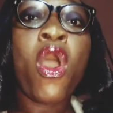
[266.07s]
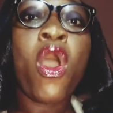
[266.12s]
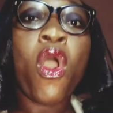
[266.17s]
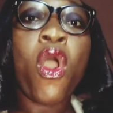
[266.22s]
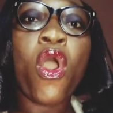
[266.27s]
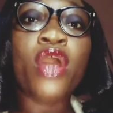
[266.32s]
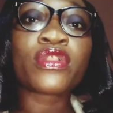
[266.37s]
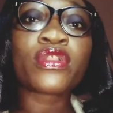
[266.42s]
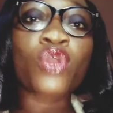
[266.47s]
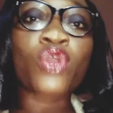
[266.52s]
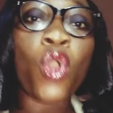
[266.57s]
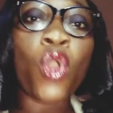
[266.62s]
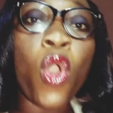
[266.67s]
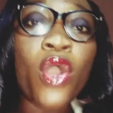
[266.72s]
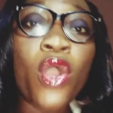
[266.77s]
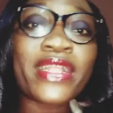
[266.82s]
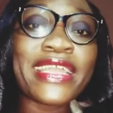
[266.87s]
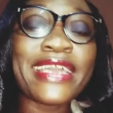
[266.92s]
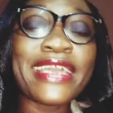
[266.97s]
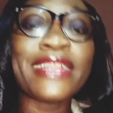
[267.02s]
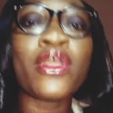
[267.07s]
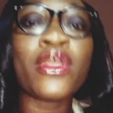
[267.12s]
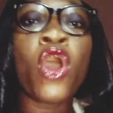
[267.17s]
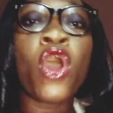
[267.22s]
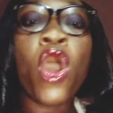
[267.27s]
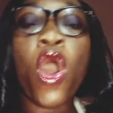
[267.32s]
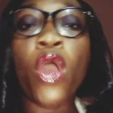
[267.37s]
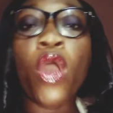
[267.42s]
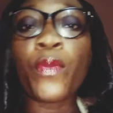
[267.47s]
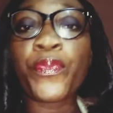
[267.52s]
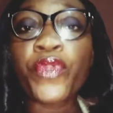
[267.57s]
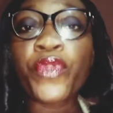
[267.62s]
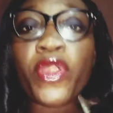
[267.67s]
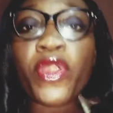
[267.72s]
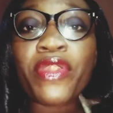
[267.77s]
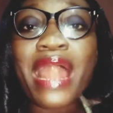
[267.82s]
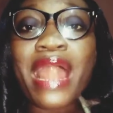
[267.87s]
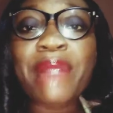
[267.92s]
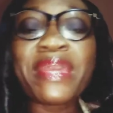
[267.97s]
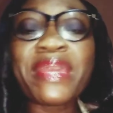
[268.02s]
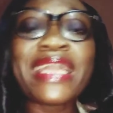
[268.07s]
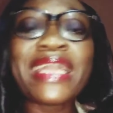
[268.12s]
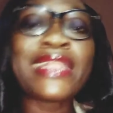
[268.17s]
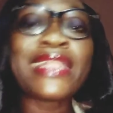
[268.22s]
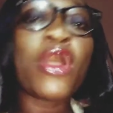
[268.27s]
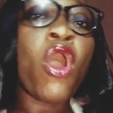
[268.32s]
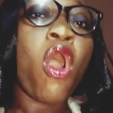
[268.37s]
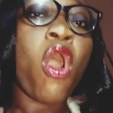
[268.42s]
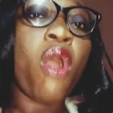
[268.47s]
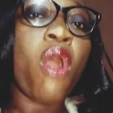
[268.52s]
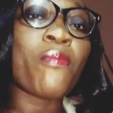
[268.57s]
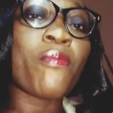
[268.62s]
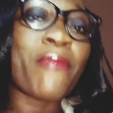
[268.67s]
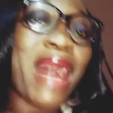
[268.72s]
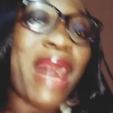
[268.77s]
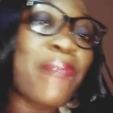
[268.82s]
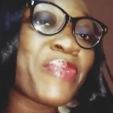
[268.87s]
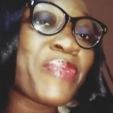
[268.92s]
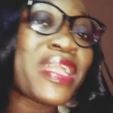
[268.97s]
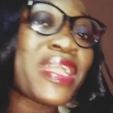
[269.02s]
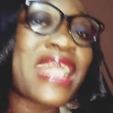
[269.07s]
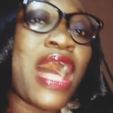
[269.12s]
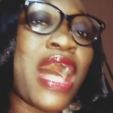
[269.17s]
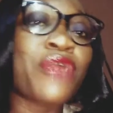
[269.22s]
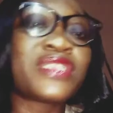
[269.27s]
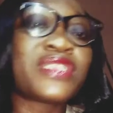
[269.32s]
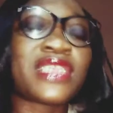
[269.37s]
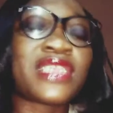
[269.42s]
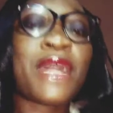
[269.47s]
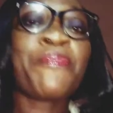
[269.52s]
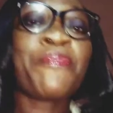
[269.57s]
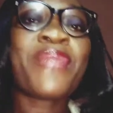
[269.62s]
on coding, on programming, on mapping out